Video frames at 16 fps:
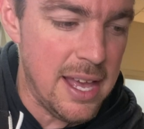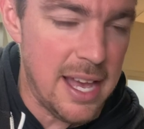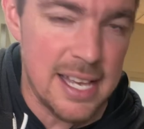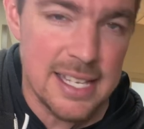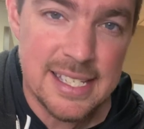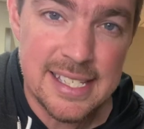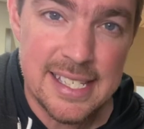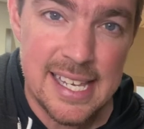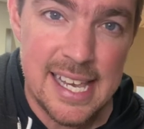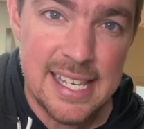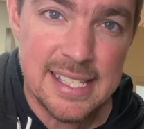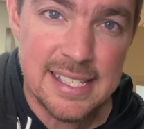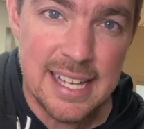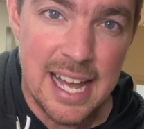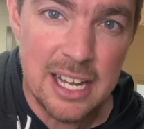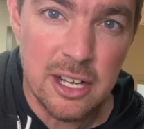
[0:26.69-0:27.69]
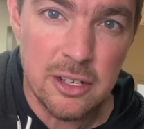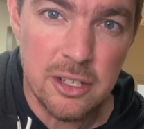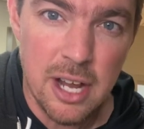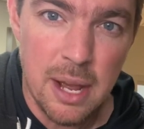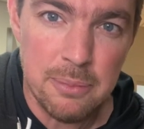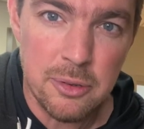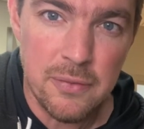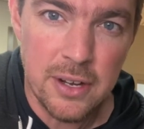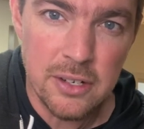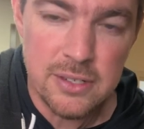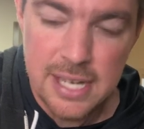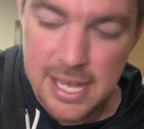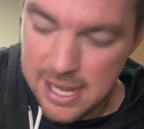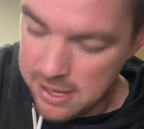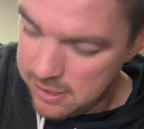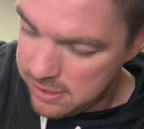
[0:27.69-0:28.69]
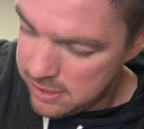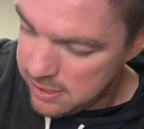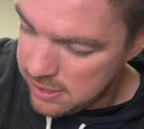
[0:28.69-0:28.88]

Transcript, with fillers: A C, slide your top two fingers down.